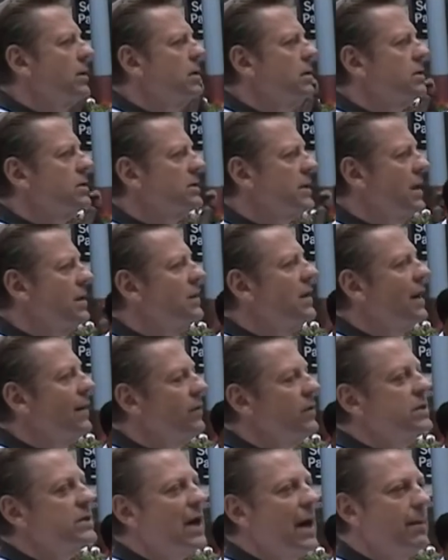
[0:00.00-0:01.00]
here saying that
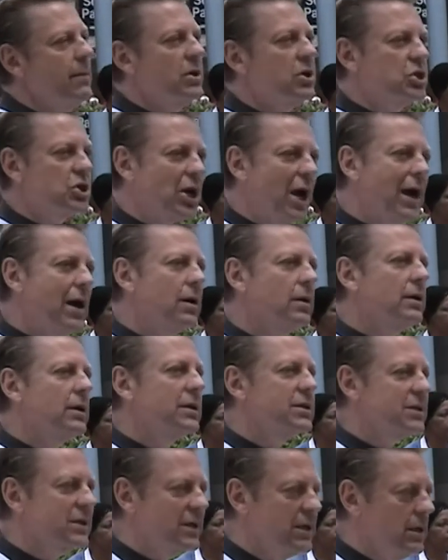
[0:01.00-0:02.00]
every time a child
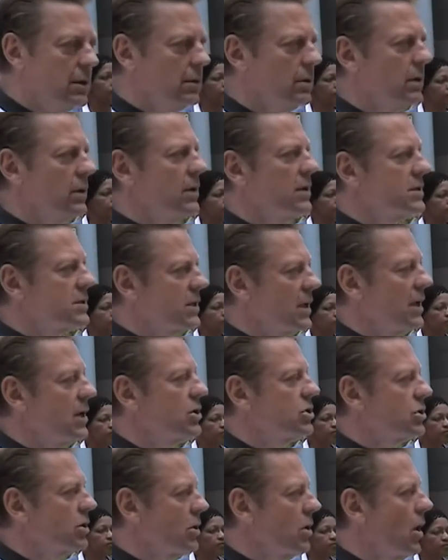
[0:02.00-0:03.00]
gets killed in the city
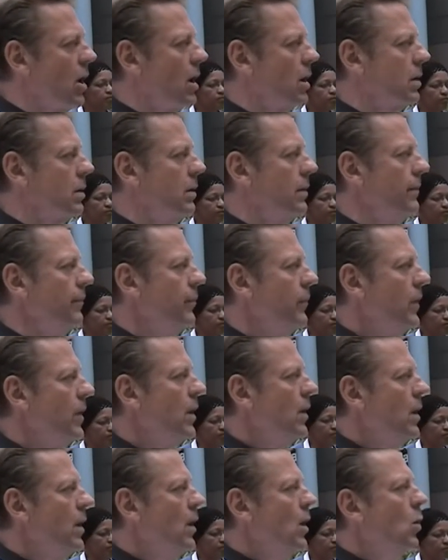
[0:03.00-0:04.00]
of Chicago,
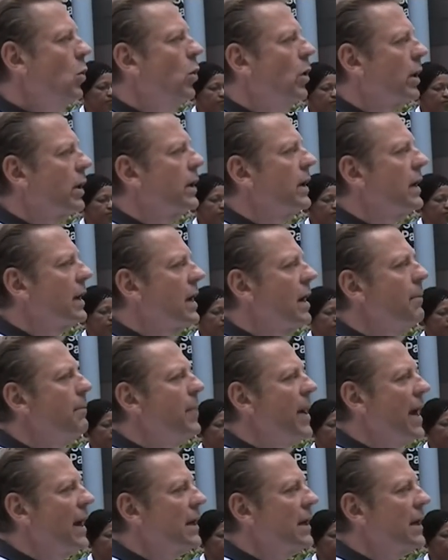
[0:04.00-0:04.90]
we're going to come back